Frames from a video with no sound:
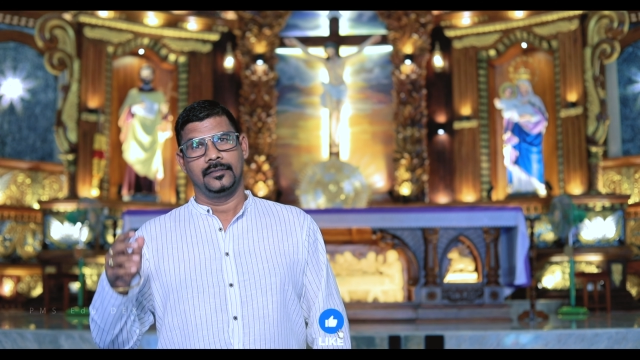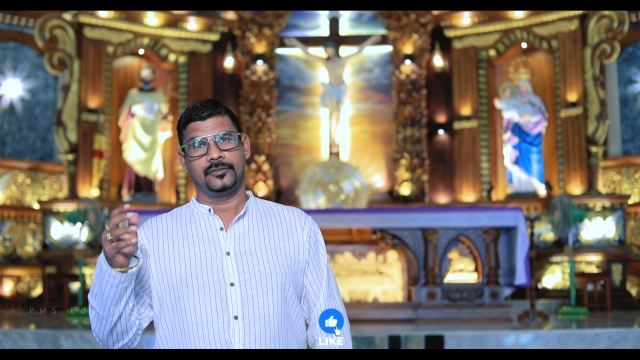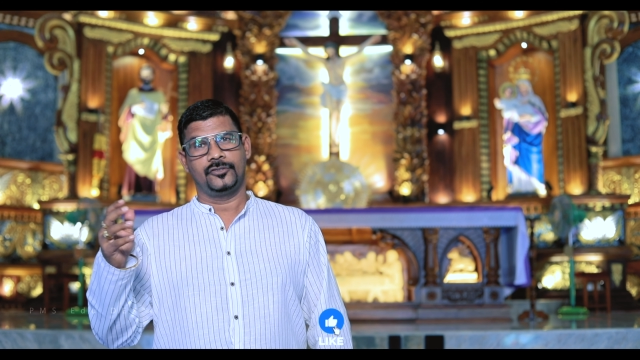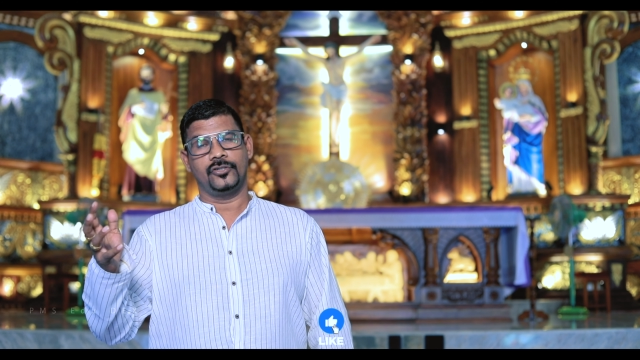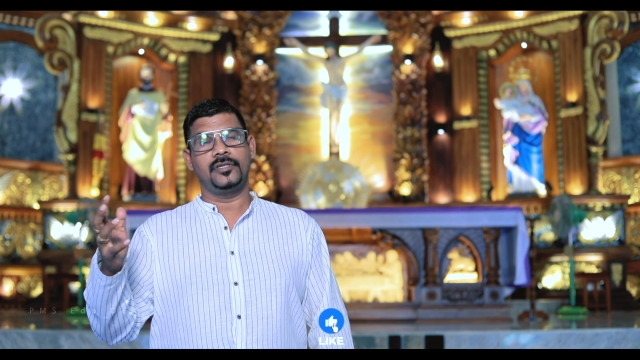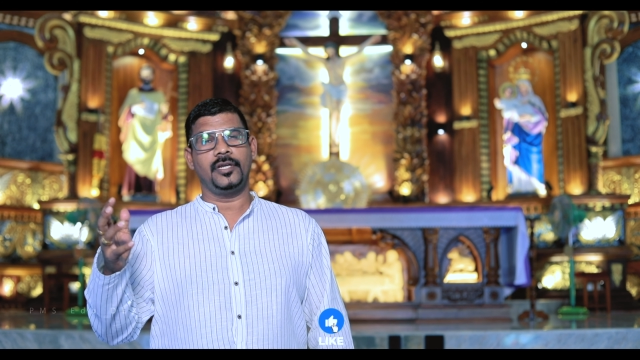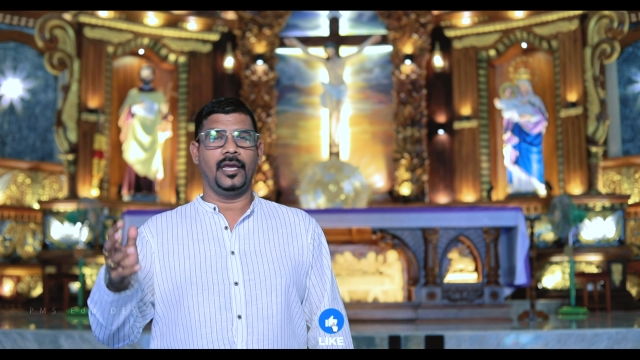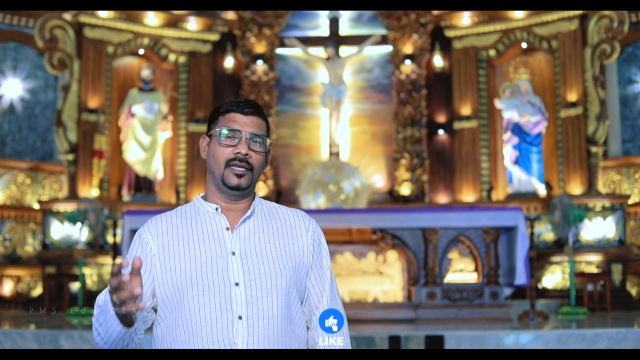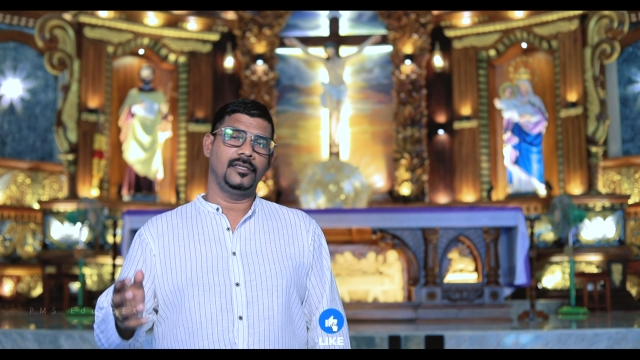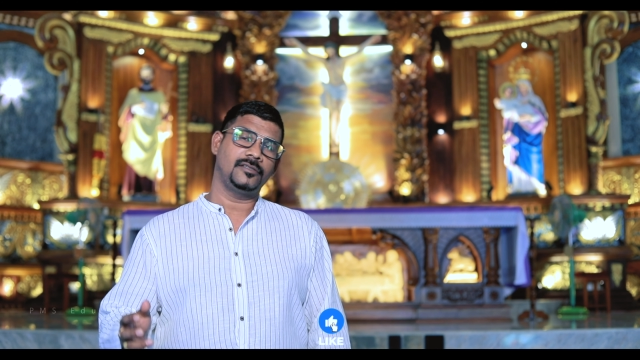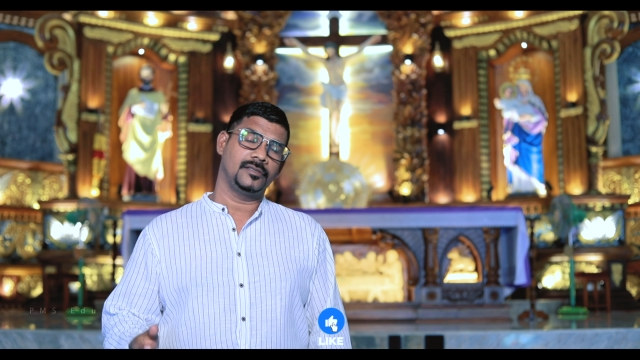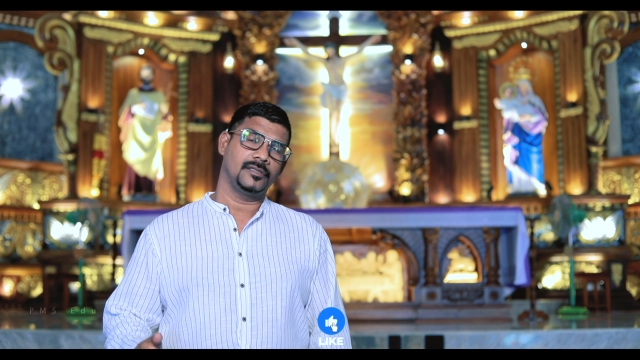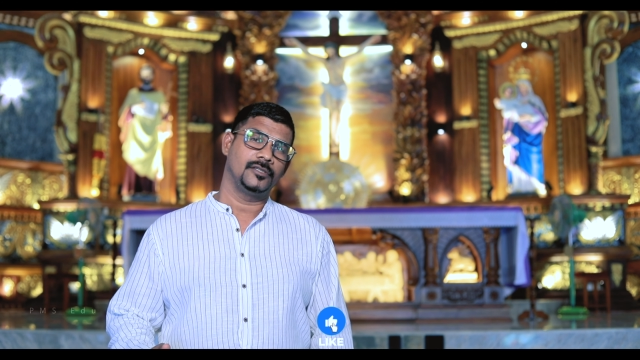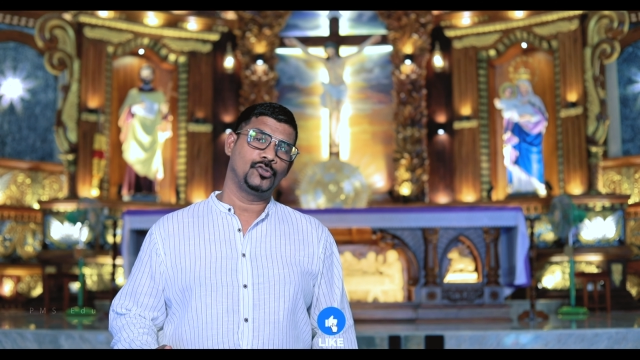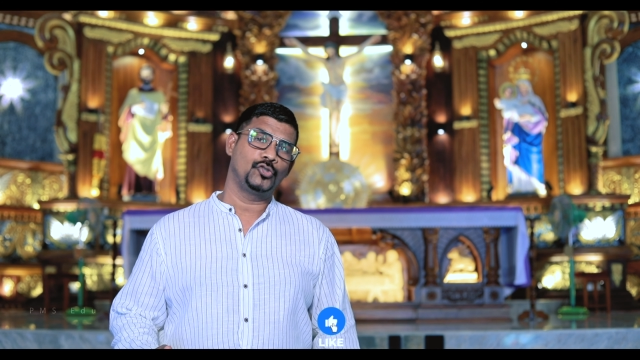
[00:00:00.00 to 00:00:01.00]
Today's
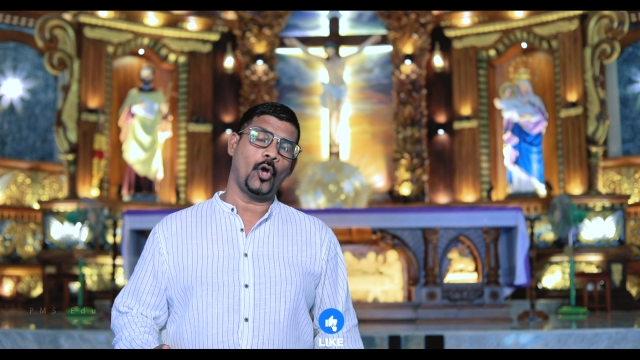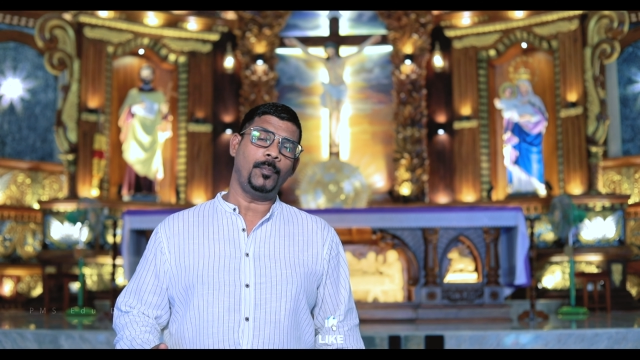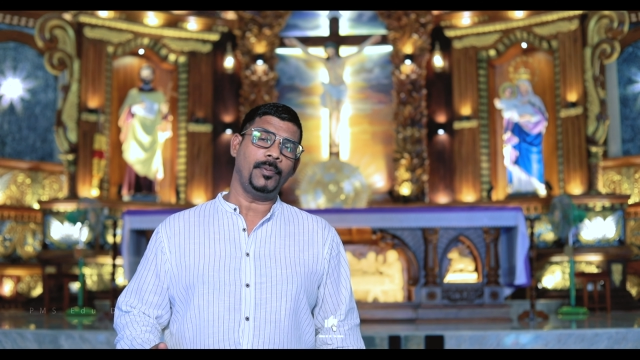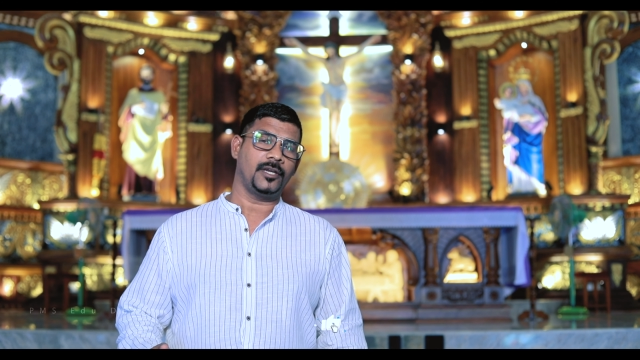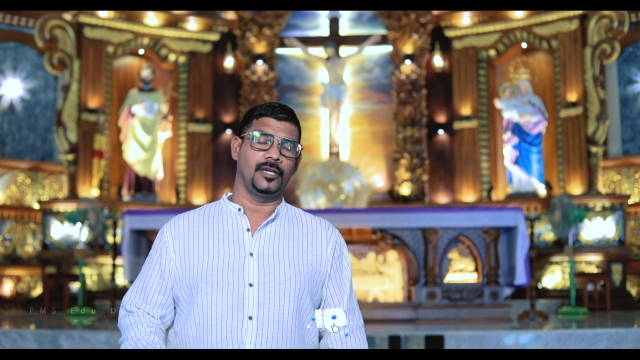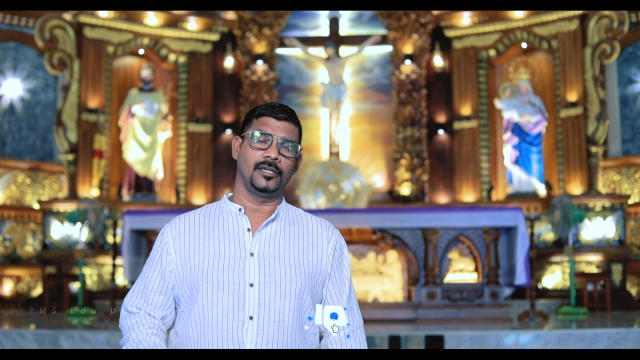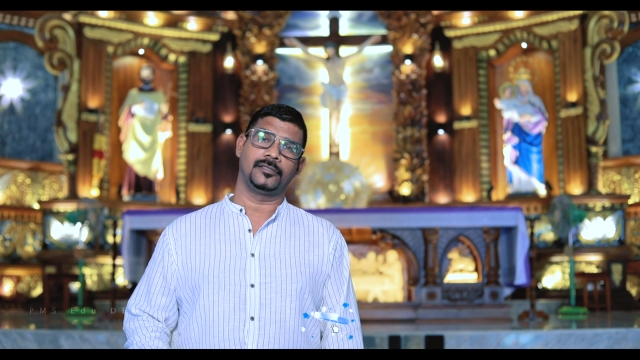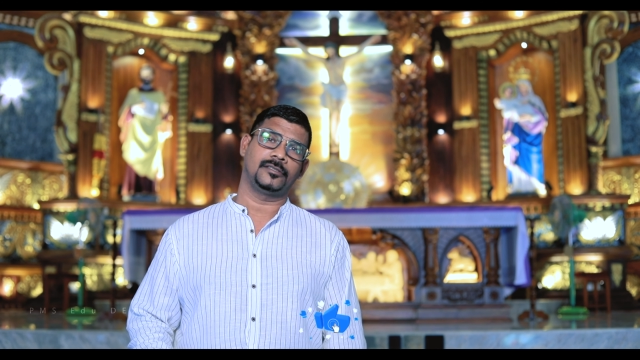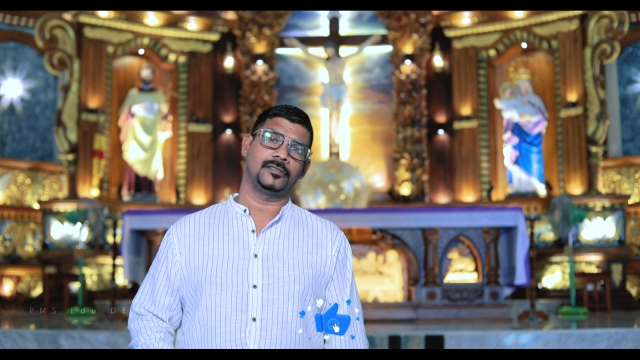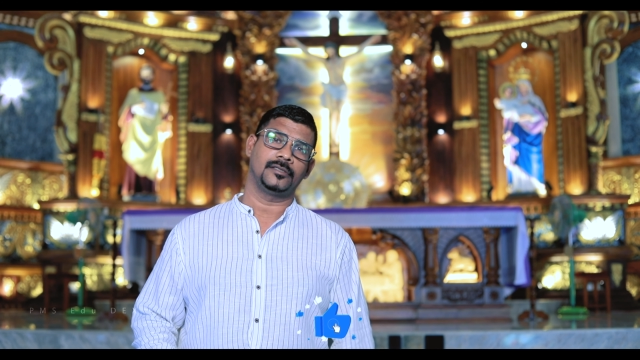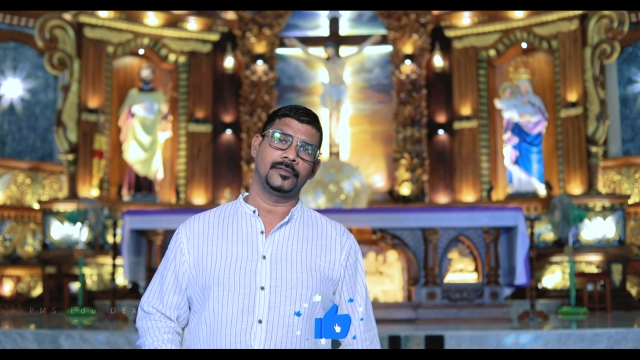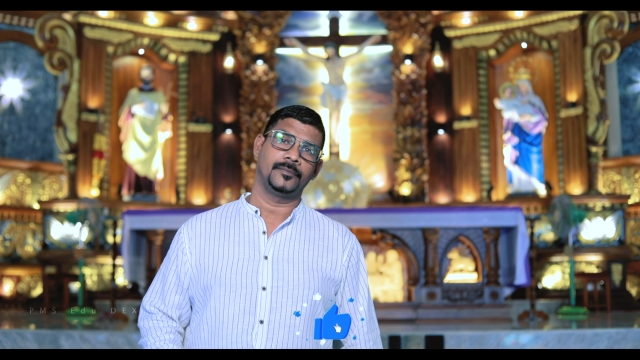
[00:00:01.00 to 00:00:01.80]
topic is